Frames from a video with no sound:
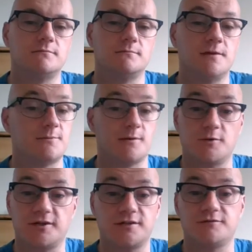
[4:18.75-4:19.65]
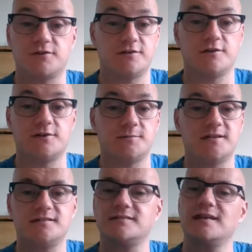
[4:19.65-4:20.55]
Maybe I'm looking at it for 30
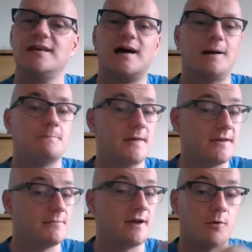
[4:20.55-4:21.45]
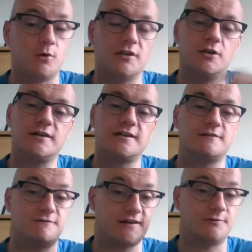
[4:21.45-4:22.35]
minutes. And maybe I'm only looking at
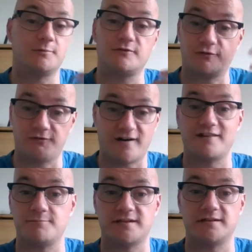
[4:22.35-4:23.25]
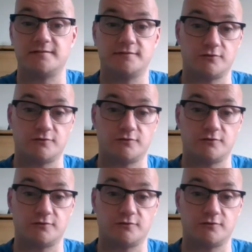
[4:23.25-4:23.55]
Facebook for 5 minutes.